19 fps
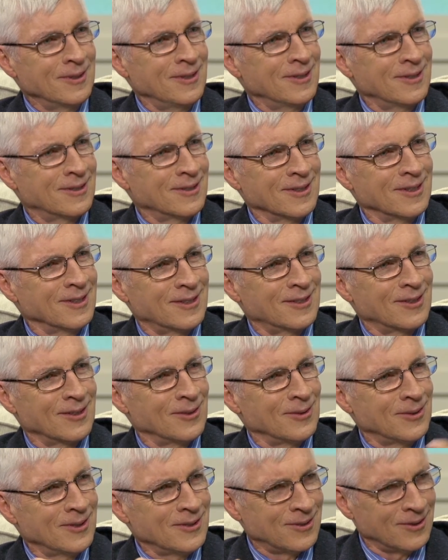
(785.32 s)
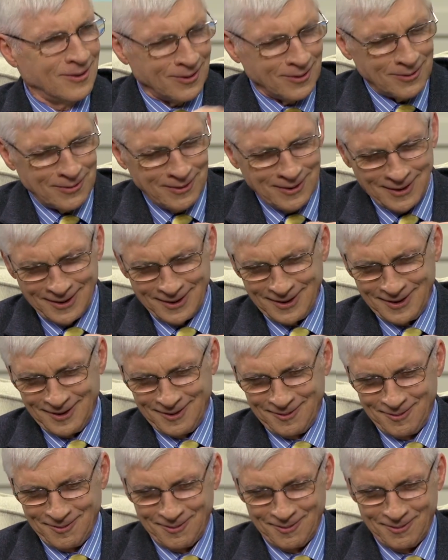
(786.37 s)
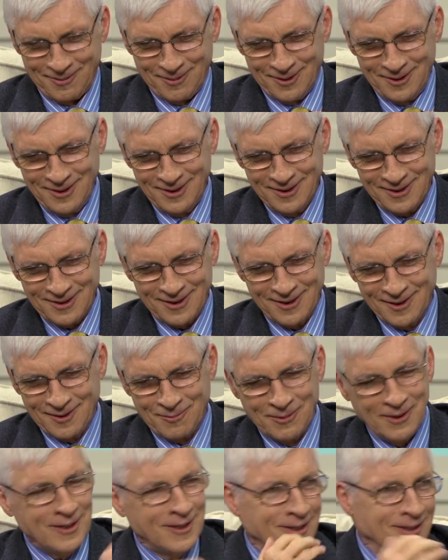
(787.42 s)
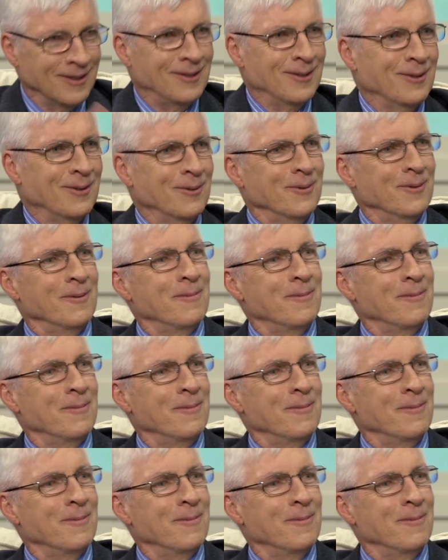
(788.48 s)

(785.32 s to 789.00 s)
do you think the Lord's doing? And what do you think we can do?